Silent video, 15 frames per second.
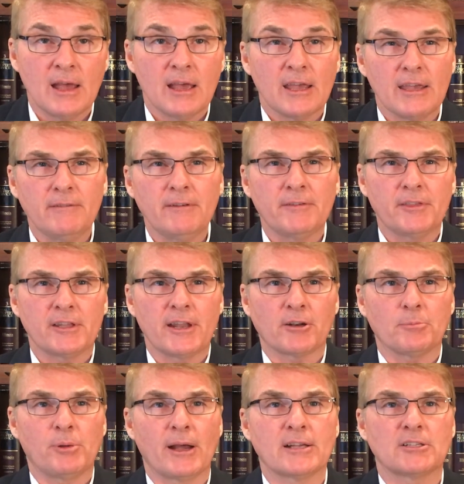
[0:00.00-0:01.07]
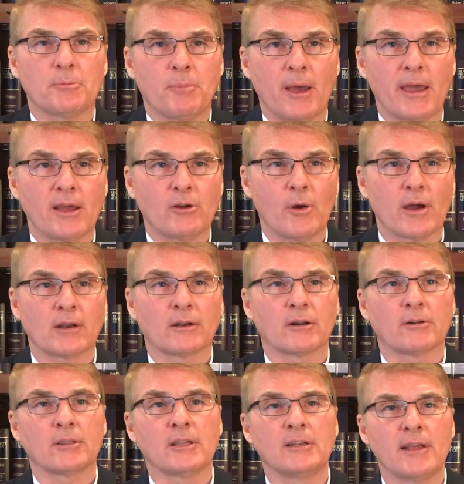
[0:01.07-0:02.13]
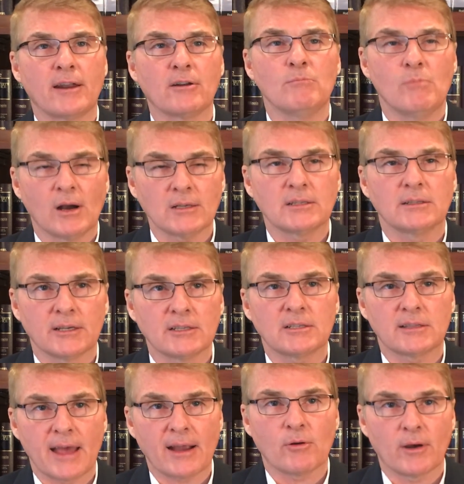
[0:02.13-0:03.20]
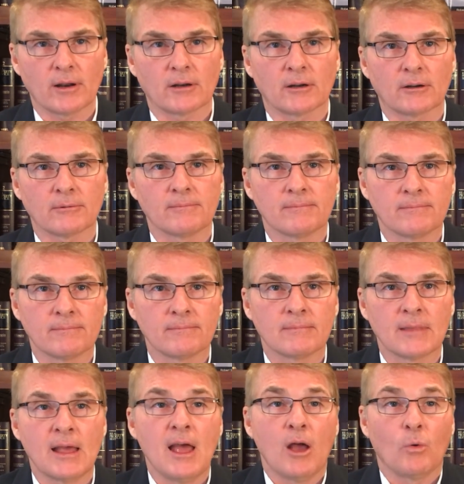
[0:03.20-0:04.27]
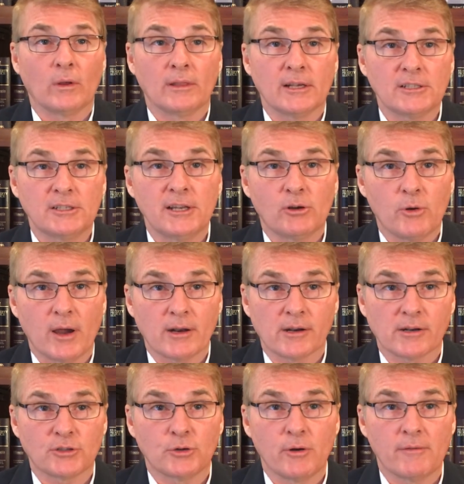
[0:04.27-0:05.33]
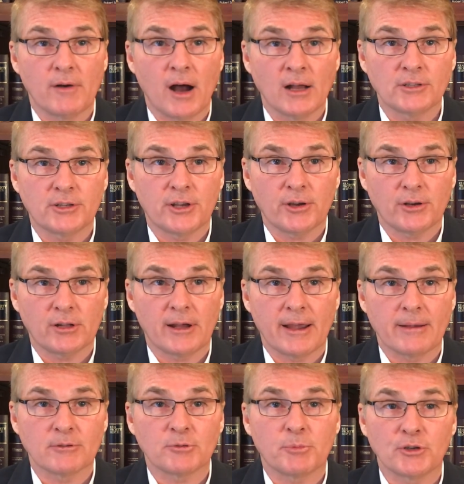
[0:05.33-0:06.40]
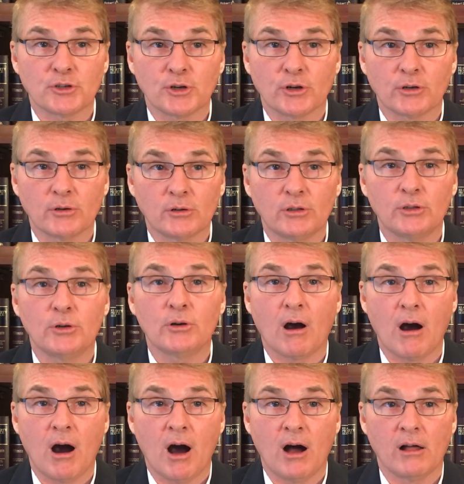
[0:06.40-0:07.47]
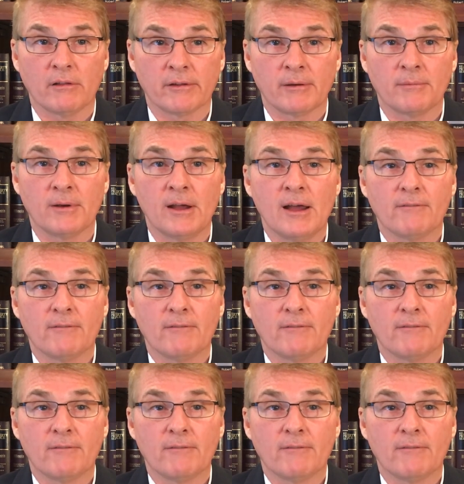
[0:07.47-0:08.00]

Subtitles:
Even if the debtor plans to pay a creditor, the debtor must list that creditor. When listing creditors who have unsecured claims, be sure to include all of them.